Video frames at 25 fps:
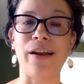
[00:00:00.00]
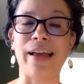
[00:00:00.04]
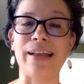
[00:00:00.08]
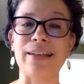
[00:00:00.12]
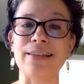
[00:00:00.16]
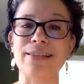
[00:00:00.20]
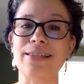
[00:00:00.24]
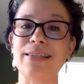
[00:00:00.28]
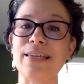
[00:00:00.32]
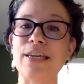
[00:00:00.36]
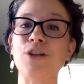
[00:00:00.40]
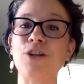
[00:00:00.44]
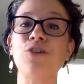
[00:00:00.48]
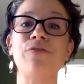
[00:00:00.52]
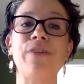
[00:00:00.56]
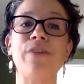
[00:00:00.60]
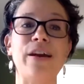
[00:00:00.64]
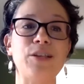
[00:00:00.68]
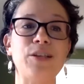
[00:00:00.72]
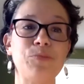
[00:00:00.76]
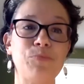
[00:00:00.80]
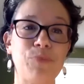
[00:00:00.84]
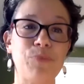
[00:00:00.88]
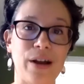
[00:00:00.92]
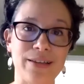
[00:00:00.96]
and senior
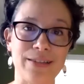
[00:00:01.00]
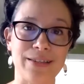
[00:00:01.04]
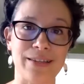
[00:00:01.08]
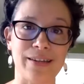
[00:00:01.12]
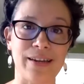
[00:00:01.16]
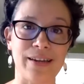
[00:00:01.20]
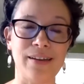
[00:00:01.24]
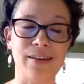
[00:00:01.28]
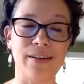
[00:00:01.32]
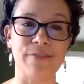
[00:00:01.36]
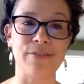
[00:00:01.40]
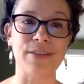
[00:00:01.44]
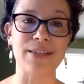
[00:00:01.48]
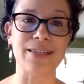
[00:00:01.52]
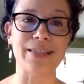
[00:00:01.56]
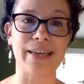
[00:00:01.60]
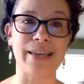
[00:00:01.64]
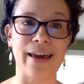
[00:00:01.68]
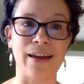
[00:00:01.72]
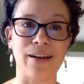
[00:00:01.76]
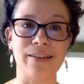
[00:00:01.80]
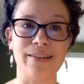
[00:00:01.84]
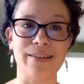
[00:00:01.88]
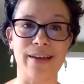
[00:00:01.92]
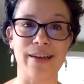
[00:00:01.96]
vice president of the
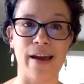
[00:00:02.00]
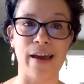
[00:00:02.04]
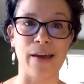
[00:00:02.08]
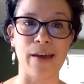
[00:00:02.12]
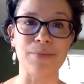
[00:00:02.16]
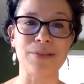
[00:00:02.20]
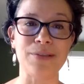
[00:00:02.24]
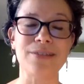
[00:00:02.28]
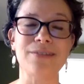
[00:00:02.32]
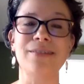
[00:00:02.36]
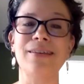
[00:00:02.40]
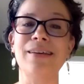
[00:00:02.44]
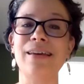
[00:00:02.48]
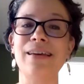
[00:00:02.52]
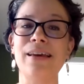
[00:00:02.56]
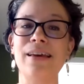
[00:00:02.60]
Seattle Times,